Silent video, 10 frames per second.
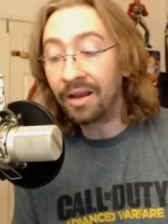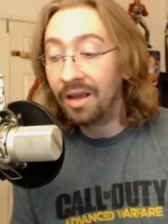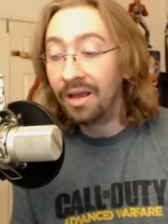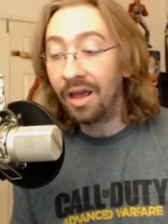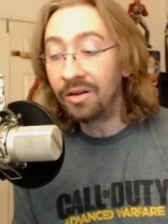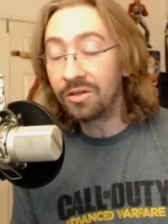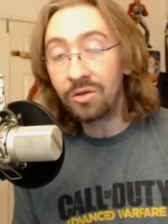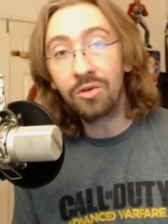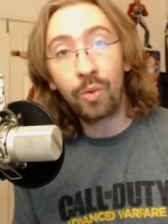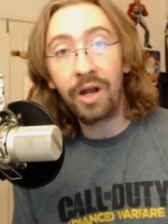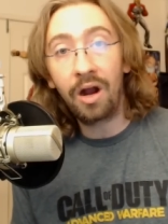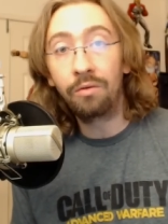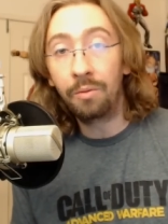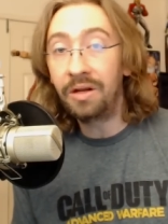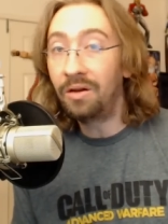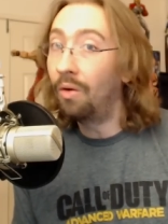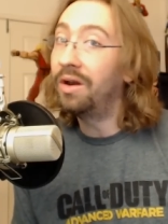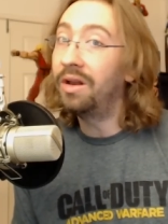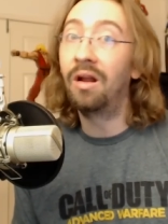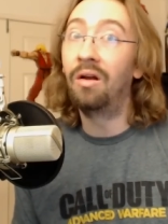and as soon as we are, we'll be going
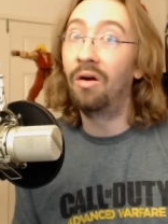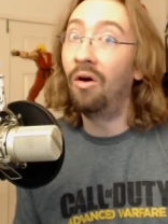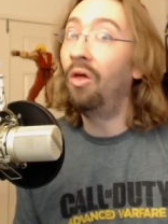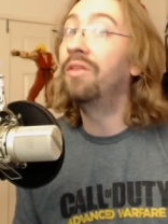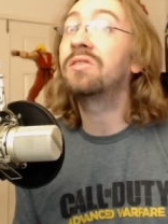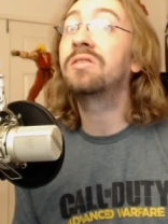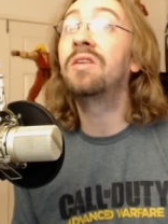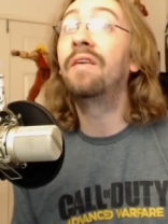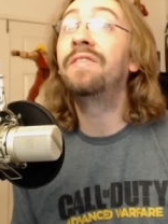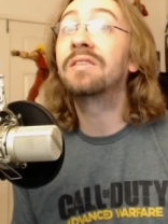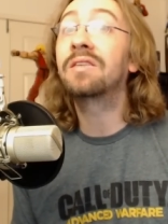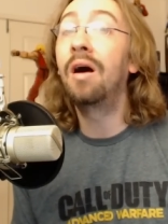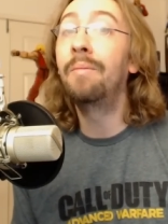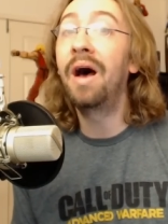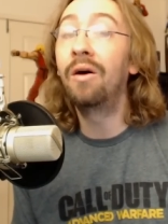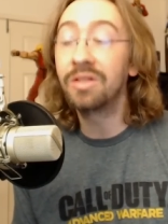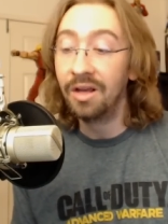in on all this stuff that's come out.